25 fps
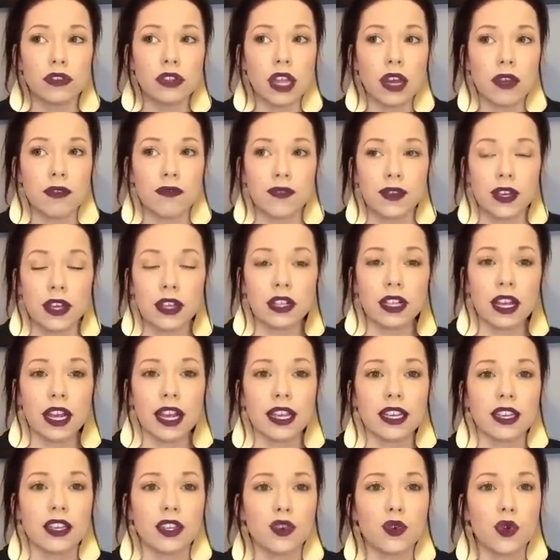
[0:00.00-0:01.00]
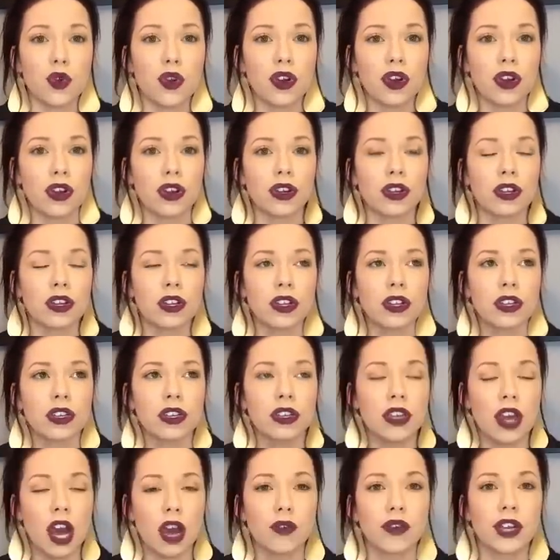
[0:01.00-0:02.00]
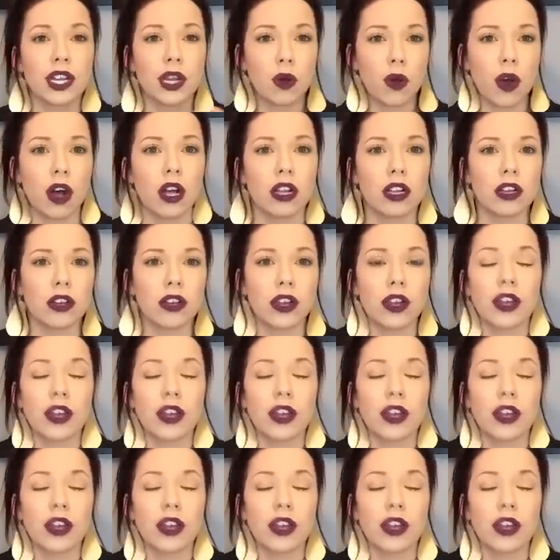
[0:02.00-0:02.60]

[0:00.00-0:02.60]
that feel like you're not requal